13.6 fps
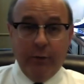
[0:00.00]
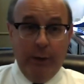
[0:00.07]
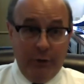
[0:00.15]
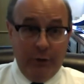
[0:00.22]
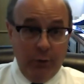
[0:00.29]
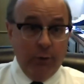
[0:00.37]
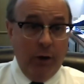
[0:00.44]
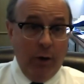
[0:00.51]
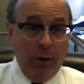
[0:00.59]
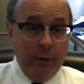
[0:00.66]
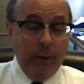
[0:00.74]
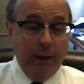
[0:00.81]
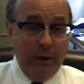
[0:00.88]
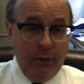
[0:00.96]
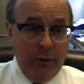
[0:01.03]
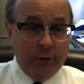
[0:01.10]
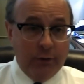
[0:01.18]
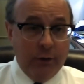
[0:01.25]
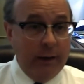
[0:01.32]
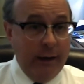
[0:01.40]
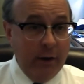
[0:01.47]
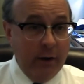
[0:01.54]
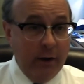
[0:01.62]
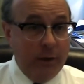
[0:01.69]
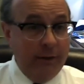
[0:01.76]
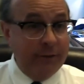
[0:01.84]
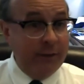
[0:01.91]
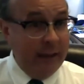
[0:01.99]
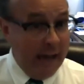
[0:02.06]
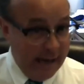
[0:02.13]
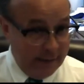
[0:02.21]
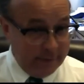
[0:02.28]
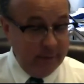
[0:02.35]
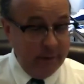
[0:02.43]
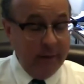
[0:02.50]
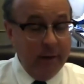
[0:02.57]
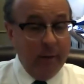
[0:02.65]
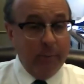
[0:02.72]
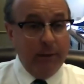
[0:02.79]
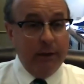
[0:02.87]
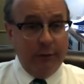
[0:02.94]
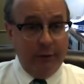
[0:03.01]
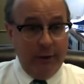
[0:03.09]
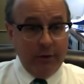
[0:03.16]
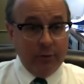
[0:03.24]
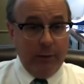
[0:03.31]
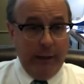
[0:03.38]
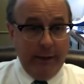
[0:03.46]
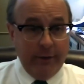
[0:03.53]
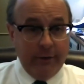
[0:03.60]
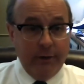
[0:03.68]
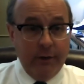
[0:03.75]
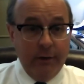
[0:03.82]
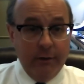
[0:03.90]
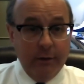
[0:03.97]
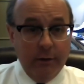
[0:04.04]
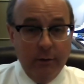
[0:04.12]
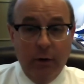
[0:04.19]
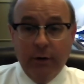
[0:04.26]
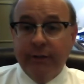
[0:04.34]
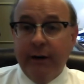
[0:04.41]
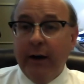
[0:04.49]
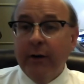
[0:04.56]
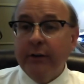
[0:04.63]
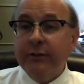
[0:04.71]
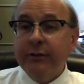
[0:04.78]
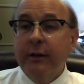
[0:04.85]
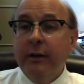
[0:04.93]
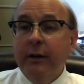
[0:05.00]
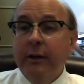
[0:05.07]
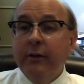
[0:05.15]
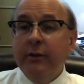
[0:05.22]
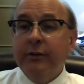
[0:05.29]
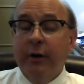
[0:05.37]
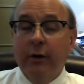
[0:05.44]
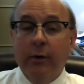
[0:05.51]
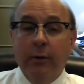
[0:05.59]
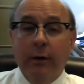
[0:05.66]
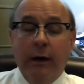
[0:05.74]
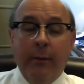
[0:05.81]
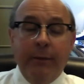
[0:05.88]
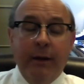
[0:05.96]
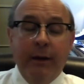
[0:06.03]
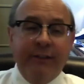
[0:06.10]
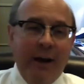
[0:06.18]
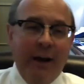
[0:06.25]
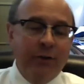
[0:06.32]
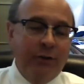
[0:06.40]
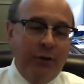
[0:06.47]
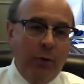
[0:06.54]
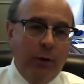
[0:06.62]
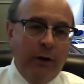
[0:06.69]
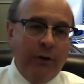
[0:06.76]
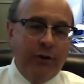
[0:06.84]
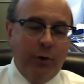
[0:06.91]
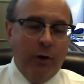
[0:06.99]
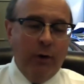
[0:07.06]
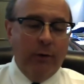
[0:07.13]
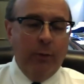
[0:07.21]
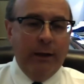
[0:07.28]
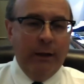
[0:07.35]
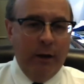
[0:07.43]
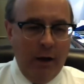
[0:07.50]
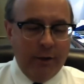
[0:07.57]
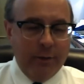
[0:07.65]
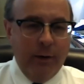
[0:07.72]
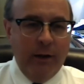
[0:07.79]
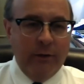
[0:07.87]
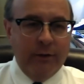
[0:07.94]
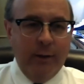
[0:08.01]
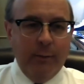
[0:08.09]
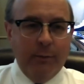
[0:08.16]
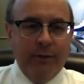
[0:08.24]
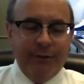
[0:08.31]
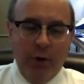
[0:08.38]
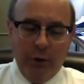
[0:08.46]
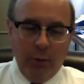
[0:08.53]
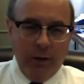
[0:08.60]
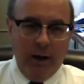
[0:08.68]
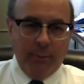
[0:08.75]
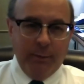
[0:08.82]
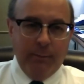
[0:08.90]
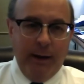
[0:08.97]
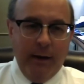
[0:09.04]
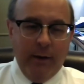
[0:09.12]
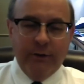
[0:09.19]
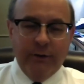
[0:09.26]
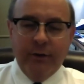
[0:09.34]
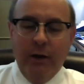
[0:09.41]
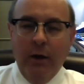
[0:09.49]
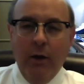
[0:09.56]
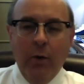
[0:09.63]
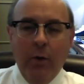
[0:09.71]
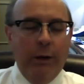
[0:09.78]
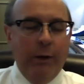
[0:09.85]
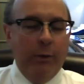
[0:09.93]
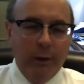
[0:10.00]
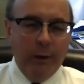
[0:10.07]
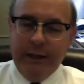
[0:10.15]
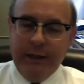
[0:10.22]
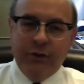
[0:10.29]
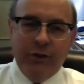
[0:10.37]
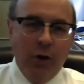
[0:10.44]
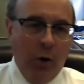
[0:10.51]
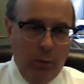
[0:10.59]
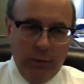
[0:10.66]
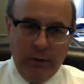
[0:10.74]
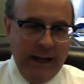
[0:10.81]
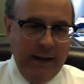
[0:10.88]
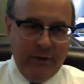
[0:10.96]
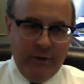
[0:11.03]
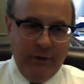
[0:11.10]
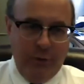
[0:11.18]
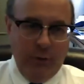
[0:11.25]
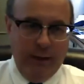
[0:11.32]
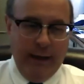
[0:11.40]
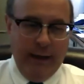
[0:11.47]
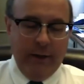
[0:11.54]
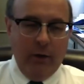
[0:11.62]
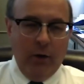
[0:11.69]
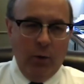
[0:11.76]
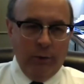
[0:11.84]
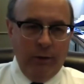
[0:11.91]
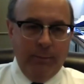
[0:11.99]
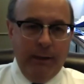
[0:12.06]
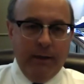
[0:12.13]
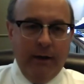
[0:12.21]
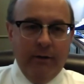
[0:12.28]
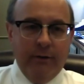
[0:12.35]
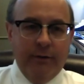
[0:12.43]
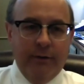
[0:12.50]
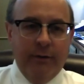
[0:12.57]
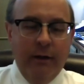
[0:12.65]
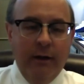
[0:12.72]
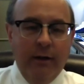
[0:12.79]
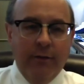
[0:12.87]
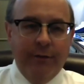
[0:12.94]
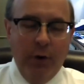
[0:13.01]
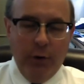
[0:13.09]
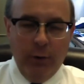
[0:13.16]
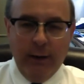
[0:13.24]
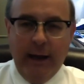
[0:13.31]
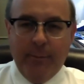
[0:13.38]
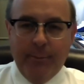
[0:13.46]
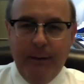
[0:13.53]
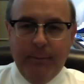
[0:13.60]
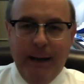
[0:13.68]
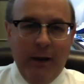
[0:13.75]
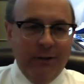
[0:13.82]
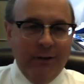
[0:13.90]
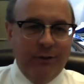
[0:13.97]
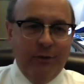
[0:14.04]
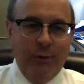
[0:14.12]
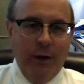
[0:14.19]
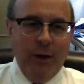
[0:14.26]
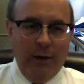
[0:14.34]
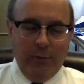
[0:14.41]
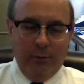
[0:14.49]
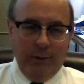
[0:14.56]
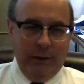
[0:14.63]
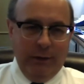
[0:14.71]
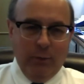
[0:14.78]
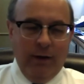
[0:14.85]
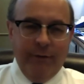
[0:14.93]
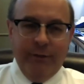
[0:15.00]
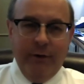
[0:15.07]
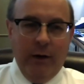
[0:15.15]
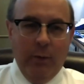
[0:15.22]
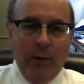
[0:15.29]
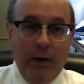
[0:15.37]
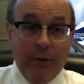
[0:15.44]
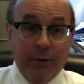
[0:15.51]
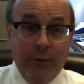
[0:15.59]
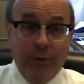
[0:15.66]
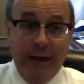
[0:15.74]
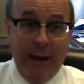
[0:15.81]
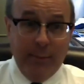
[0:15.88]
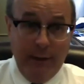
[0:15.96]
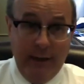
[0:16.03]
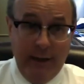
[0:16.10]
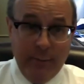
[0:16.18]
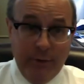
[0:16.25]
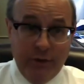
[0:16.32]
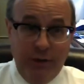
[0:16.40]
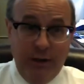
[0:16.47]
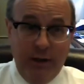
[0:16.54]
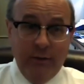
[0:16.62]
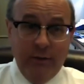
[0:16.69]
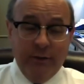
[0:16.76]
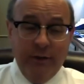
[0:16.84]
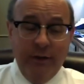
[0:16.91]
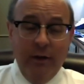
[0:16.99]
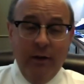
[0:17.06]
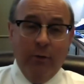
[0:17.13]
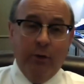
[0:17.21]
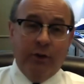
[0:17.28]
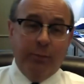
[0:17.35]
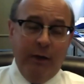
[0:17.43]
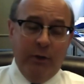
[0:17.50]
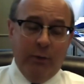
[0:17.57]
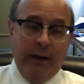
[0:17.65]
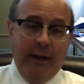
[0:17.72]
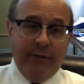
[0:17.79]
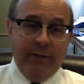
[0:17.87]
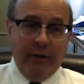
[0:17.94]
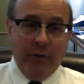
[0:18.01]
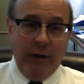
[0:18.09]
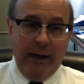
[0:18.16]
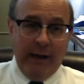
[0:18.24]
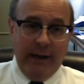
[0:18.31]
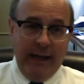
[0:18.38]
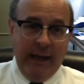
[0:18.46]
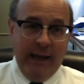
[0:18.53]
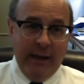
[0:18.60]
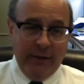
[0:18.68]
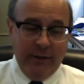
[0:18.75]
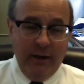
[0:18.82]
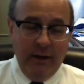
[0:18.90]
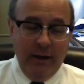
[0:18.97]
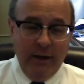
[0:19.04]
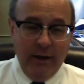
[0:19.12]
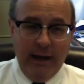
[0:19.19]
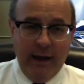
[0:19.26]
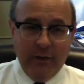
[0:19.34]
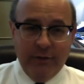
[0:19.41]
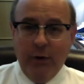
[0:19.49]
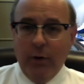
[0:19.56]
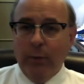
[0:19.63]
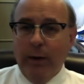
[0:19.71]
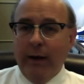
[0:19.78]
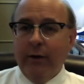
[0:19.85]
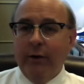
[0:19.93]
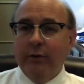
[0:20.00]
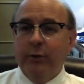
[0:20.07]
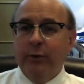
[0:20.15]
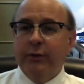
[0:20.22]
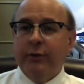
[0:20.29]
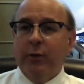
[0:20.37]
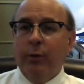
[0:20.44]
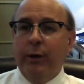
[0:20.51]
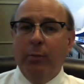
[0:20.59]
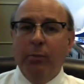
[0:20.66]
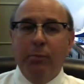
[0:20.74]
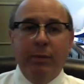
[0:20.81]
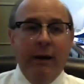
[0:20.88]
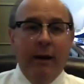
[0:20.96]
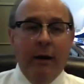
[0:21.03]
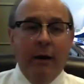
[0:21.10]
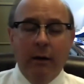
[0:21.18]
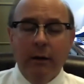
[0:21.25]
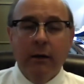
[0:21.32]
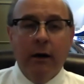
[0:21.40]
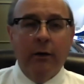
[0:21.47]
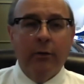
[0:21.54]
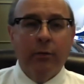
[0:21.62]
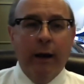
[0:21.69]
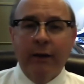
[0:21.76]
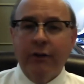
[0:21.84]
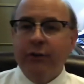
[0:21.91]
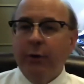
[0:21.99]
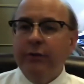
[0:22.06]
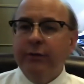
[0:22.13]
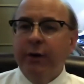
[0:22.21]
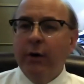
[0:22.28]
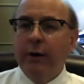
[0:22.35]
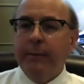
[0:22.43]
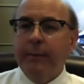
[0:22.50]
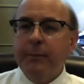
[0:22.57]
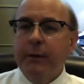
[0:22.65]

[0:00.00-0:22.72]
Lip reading: And we do know that we can use our CARES money for that because it is related to the coronavirus. So if towns do run short, we can authorize them to photocopy ballots. We really don't like to do that only because photocopy ballots do not really run very well through tabulating machines, which means we have to create hand cast vote records, which is a real bear on ranked choice voting.